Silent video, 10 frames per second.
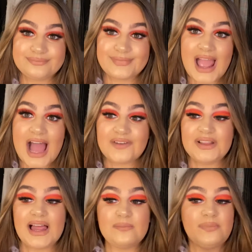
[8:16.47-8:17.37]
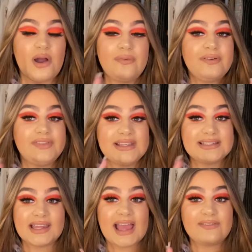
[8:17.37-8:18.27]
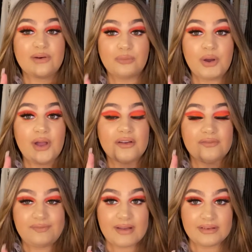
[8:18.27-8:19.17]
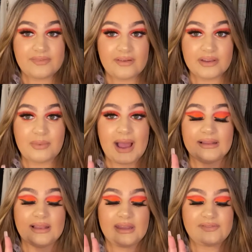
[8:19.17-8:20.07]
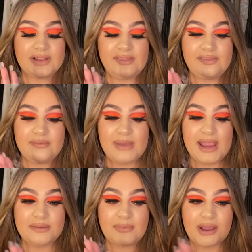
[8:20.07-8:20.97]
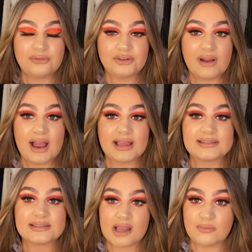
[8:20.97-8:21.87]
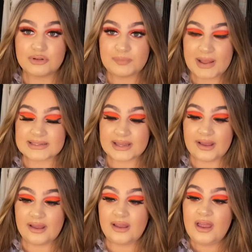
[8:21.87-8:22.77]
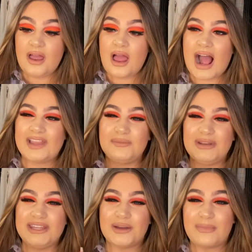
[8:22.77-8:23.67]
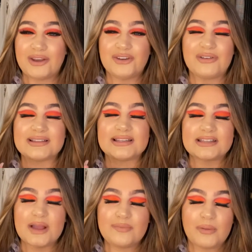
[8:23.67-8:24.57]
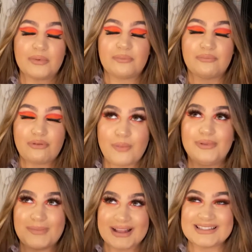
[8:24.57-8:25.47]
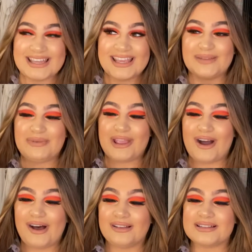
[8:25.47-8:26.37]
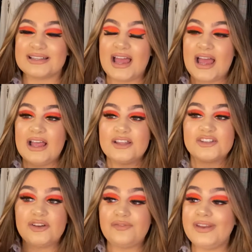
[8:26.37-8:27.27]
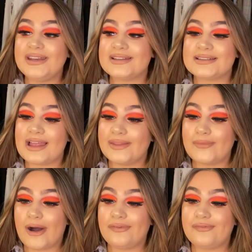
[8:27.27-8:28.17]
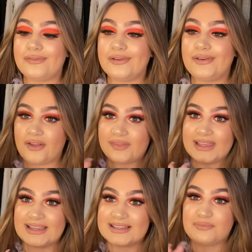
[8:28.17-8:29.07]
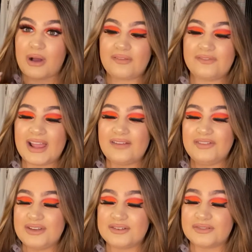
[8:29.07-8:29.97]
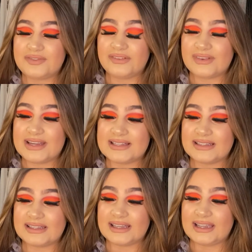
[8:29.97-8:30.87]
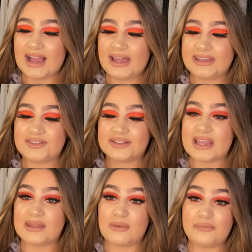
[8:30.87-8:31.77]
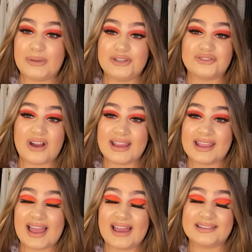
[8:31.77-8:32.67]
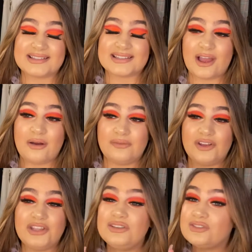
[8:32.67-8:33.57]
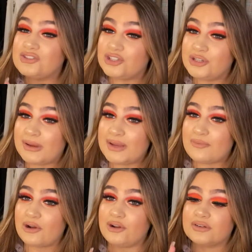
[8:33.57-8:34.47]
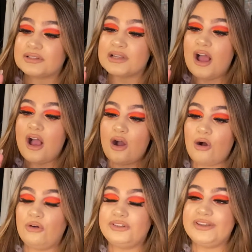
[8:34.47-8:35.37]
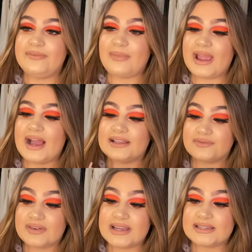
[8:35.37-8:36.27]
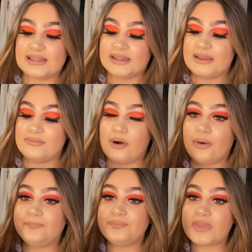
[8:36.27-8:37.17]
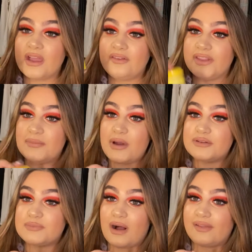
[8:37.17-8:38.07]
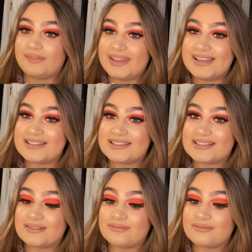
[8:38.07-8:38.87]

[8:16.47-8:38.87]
I feel like both of these together work very, very well. And I feel like they've made my under eyes so much better. At the minute, though, my under eyes are so pro problematic because something has set them off. Not these, but I think I've used something recently and it's just set them off being dry again. So I've not used too many products underneath my eyes recently. But for the most part, this...